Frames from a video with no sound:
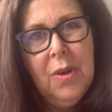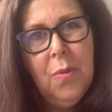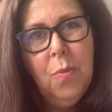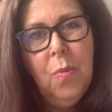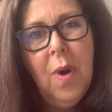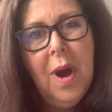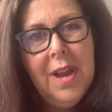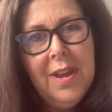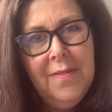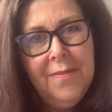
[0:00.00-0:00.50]

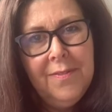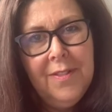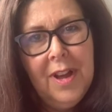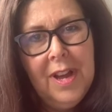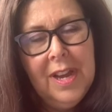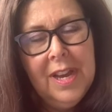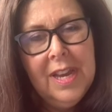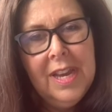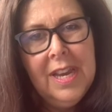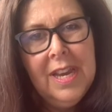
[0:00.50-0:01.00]

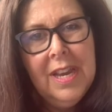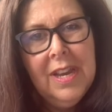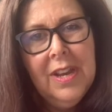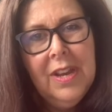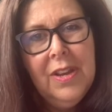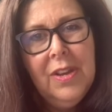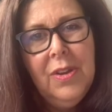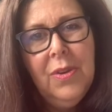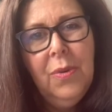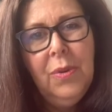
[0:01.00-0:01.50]
Wi-Fi,
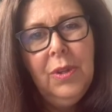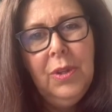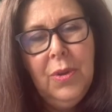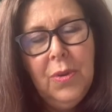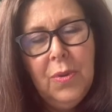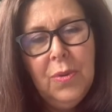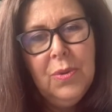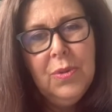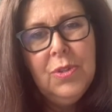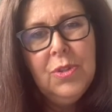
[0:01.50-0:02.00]
your
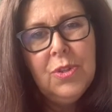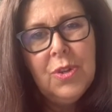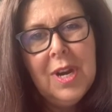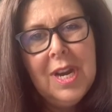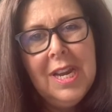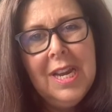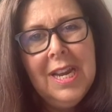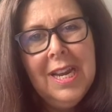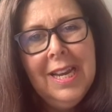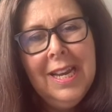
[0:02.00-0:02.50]

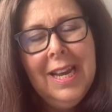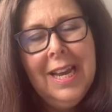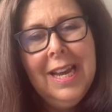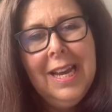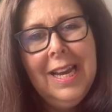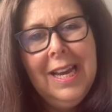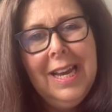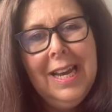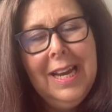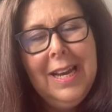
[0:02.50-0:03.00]
laundry,
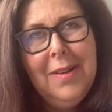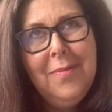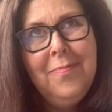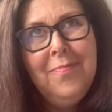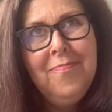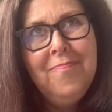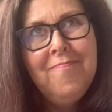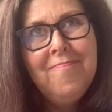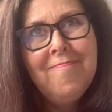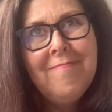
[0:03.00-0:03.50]

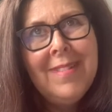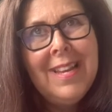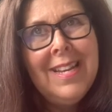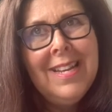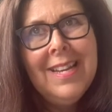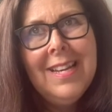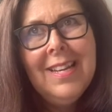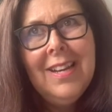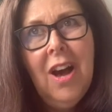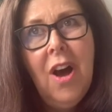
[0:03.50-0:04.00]

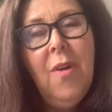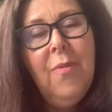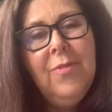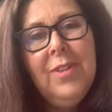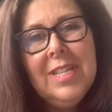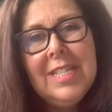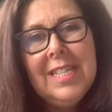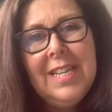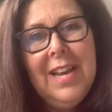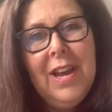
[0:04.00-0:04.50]

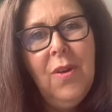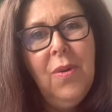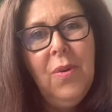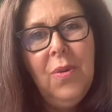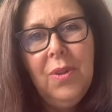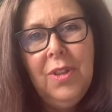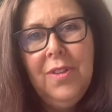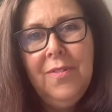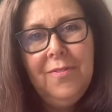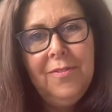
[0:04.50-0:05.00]
obviously
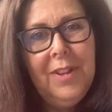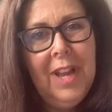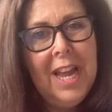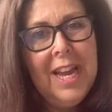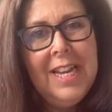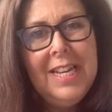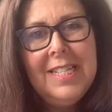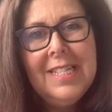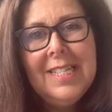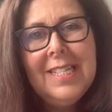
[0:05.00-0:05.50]
all the
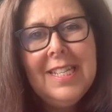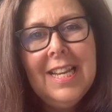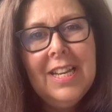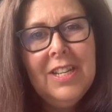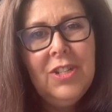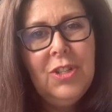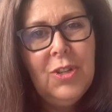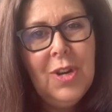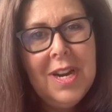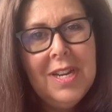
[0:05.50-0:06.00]
flights and
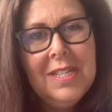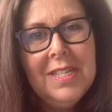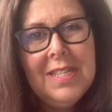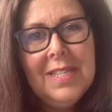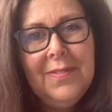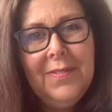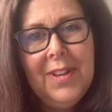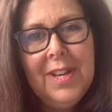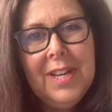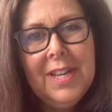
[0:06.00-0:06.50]

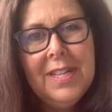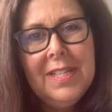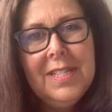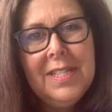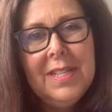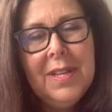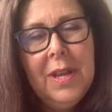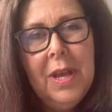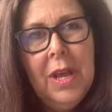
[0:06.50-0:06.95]
transfers,